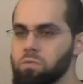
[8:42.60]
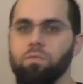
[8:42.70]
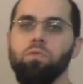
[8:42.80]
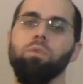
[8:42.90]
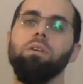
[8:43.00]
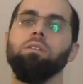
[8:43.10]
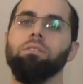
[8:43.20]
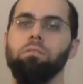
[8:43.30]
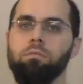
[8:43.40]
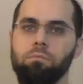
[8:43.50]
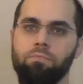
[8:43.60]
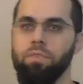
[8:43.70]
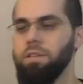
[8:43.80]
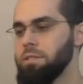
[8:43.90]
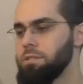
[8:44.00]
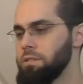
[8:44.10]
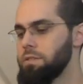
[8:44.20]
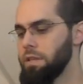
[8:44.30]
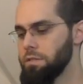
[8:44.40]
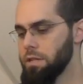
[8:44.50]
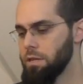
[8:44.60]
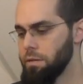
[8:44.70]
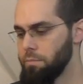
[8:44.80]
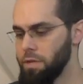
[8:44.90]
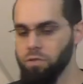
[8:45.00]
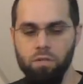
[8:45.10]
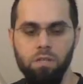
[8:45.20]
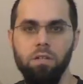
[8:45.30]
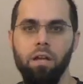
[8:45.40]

of tweaks and fixing these things that I mentioned here,